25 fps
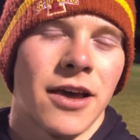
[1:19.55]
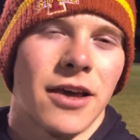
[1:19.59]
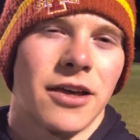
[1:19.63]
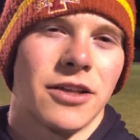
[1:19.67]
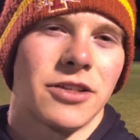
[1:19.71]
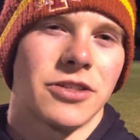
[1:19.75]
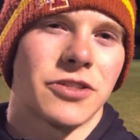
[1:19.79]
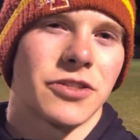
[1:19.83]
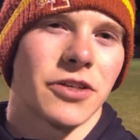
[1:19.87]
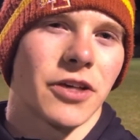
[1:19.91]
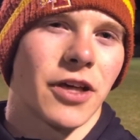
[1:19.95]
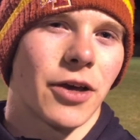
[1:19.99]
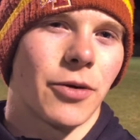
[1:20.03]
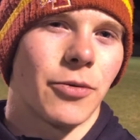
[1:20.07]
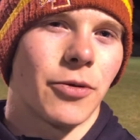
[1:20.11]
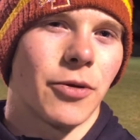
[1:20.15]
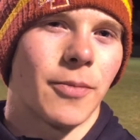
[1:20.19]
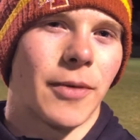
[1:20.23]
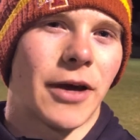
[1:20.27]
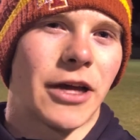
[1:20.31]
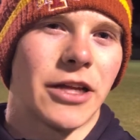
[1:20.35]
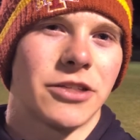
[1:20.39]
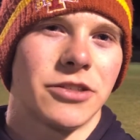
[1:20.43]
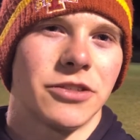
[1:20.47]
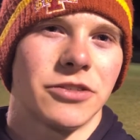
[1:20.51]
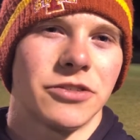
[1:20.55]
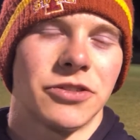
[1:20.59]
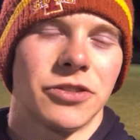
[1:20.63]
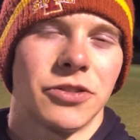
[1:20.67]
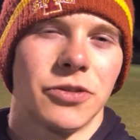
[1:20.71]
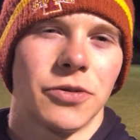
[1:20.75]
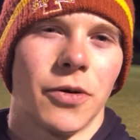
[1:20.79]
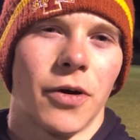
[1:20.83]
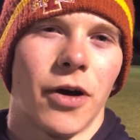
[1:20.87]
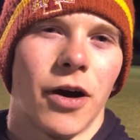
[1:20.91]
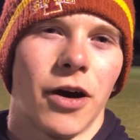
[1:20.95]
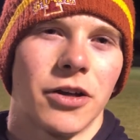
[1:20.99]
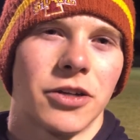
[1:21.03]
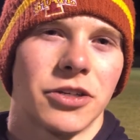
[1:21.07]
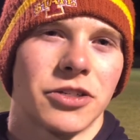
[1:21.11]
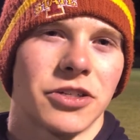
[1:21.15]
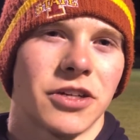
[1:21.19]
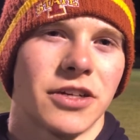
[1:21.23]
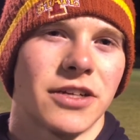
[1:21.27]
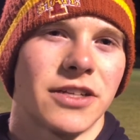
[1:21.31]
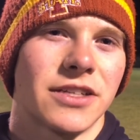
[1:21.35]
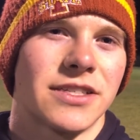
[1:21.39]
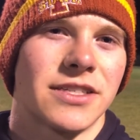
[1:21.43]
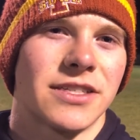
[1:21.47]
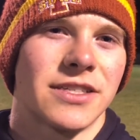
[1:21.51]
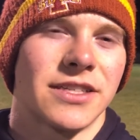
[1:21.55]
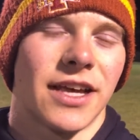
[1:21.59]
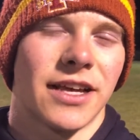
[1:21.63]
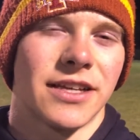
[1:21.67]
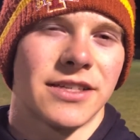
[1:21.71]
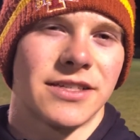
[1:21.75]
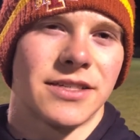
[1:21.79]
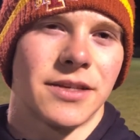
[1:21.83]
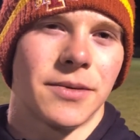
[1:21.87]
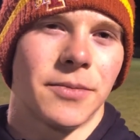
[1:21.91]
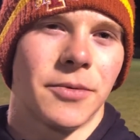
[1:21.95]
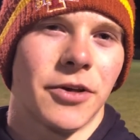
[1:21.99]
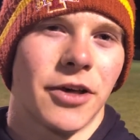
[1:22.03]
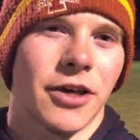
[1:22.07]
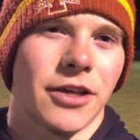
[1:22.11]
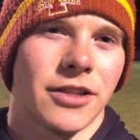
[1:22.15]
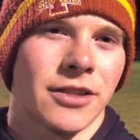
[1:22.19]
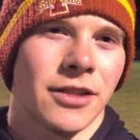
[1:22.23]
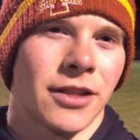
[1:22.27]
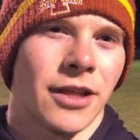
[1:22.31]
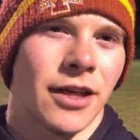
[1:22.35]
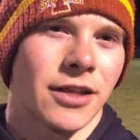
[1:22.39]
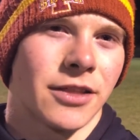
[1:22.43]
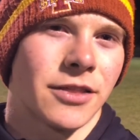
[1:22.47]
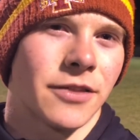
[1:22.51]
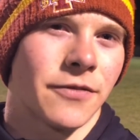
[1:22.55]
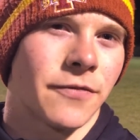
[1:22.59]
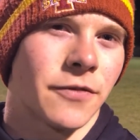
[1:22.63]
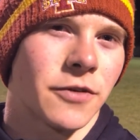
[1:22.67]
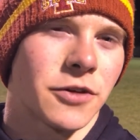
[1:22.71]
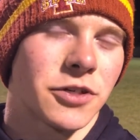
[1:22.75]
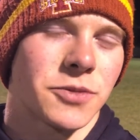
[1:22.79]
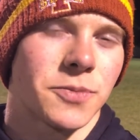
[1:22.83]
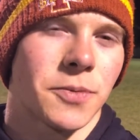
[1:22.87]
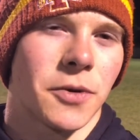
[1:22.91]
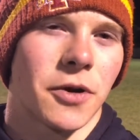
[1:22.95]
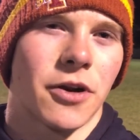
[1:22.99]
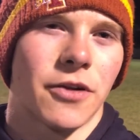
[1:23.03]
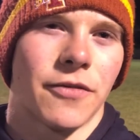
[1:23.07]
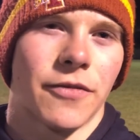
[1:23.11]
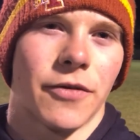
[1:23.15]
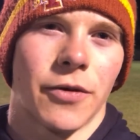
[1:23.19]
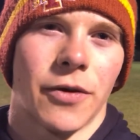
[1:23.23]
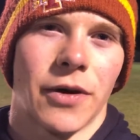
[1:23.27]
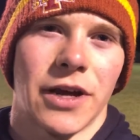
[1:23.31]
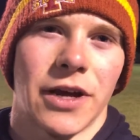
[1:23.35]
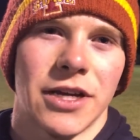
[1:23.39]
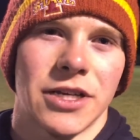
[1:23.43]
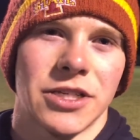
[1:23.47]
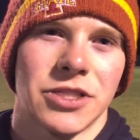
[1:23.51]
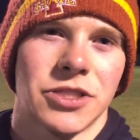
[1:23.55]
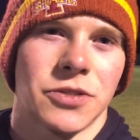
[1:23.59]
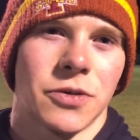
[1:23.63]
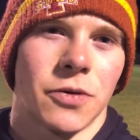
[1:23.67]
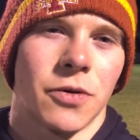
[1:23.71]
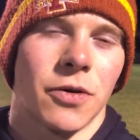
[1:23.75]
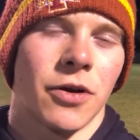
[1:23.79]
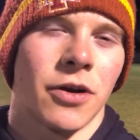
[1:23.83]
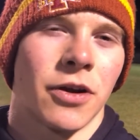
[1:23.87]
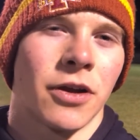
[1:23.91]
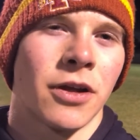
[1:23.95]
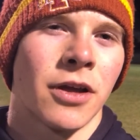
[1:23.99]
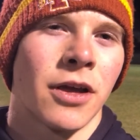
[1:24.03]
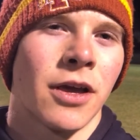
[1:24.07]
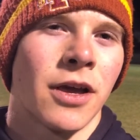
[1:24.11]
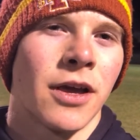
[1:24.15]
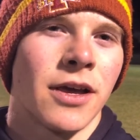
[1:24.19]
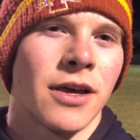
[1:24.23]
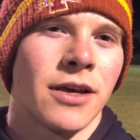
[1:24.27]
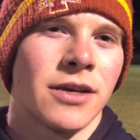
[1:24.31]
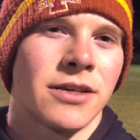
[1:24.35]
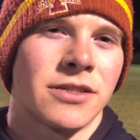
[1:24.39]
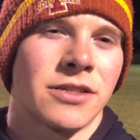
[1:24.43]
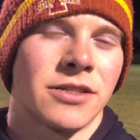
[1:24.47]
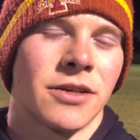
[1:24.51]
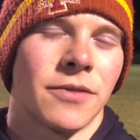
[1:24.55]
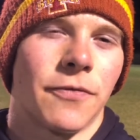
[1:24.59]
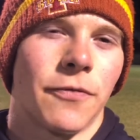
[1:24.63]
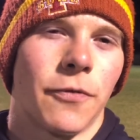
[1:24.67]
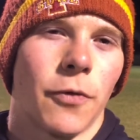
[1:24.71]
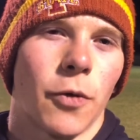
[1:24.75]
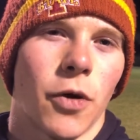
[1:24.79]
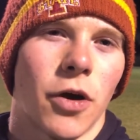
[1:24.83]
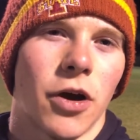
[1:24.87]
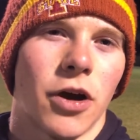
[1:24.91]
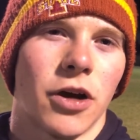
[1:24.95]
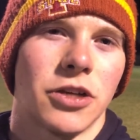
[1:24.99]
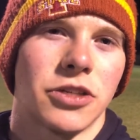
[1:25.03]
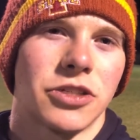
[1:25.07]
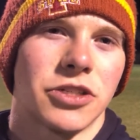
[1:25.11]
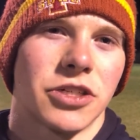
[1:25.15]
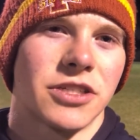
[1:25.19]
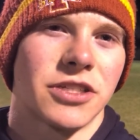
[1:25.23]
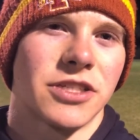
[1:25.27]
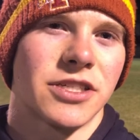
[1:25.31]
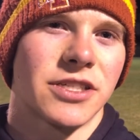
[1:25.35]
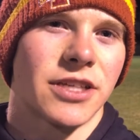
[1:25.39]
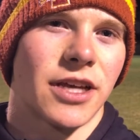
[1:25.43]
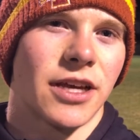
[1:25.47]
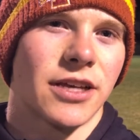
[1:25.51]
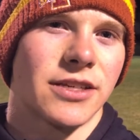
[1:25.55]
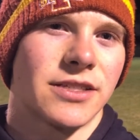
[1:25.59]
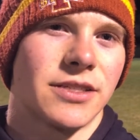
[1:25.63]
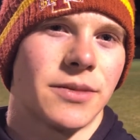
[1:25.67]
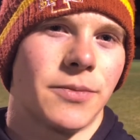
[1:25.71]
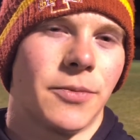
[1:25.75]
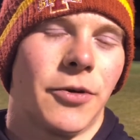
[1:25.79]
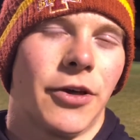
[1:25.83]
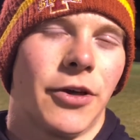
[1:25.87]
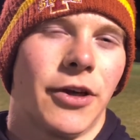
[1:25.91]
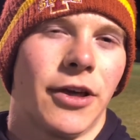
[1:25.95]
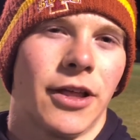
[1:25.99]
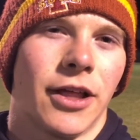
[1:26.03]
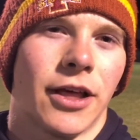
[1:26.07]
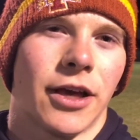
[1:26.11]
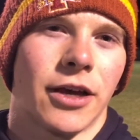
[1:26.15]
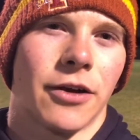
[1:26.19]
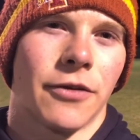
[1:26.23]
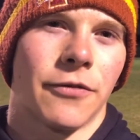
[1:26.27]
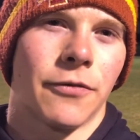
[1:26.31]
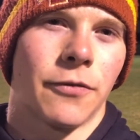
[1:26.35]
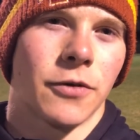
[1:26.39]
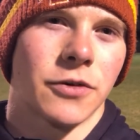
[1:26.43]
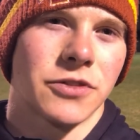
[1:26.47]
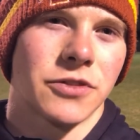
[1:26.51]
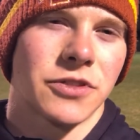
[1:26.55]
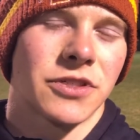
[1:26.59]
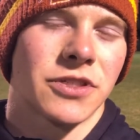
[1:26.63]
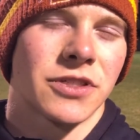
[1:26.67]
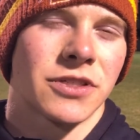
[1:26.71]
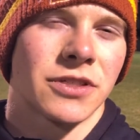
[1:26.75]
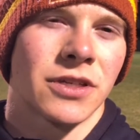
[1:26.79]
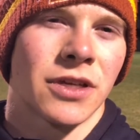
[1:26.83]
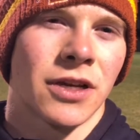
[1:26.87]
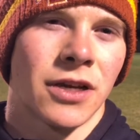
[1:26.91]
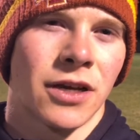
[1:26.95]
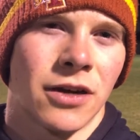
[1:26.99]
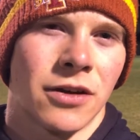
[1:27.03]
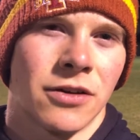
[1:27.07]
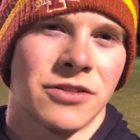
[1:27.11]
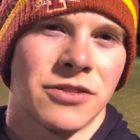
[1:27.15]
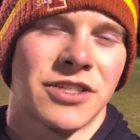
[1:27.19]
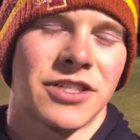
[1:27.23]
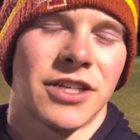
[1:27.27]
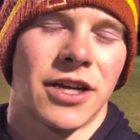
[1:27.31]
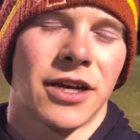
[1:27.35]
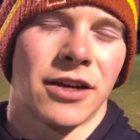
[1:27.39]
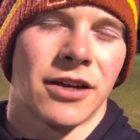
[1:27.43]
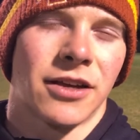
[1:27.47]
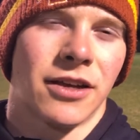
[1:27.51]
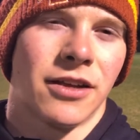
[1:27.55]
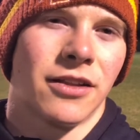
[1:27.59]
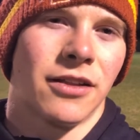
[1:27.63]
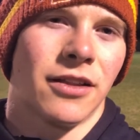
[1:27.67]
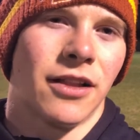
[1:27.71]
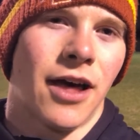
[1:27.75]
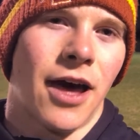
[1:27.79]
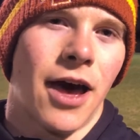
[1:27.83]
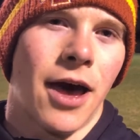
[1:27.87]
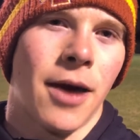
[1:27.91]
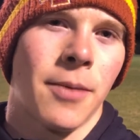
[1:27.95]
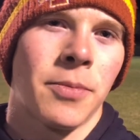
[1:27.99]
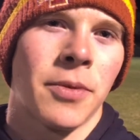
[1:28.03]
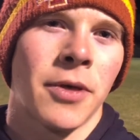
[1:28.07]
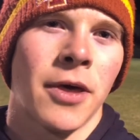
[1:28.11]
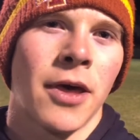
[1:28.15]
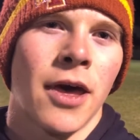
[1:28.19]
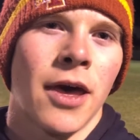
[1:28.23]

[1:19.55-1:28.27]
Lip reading: And so like we might do 200s that simulate like the first part of a race, or some 400s that simulate like our first or second lap.